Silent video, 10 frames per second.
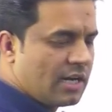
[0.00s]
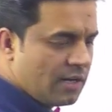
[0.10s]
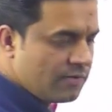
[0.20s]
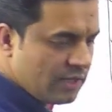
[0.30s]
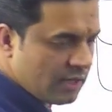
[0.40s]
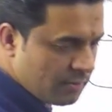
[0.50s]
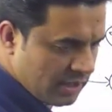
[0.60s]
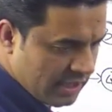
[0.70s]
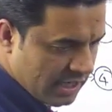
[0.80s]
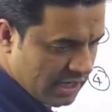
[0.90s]
are
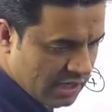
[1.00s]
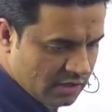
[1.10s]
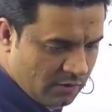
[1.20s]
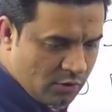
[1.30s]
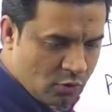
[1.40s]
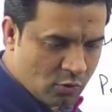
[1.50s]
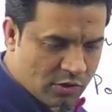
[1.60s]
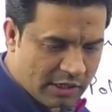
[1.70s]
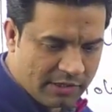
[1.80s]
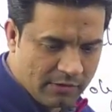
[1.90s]
available. There are the
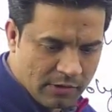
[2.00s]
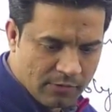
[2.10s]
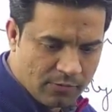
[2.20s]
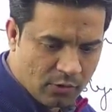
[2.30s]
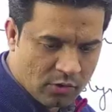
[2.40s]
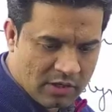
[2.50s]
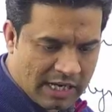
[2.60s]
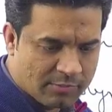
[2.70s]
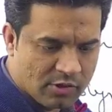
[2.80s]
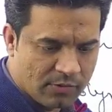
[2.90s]
totally four
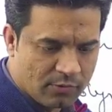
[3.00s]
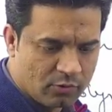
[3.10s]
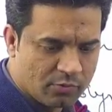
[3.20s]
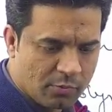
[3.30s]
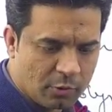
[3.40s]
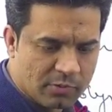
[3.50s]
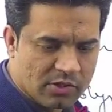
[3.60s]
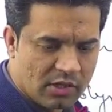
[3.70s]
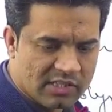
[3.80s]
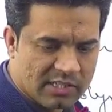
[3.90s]
types of OOPS
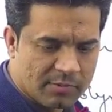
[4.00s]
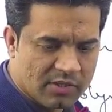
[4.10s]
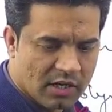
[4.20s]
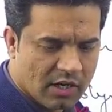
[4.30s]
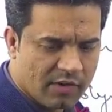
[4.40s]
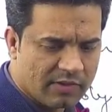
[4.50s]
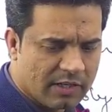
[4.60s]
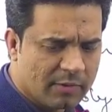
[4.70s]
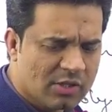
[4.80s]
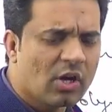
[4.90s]
concepts are
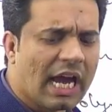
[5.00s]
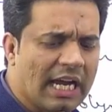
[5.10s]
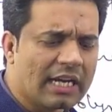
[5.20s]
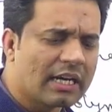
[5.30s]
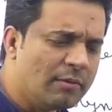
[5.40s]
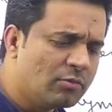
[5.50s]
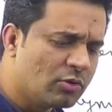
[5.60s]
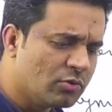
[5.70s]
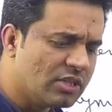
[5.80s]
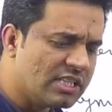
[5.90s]
available. So I'll come
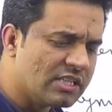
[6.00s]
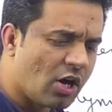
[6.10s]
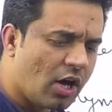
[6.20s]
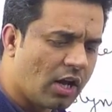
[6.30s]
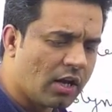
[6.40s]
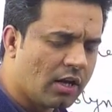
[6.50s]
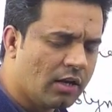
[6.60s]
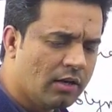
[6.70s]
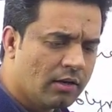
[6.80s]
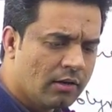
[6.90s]
to these
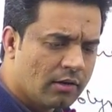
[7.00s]
all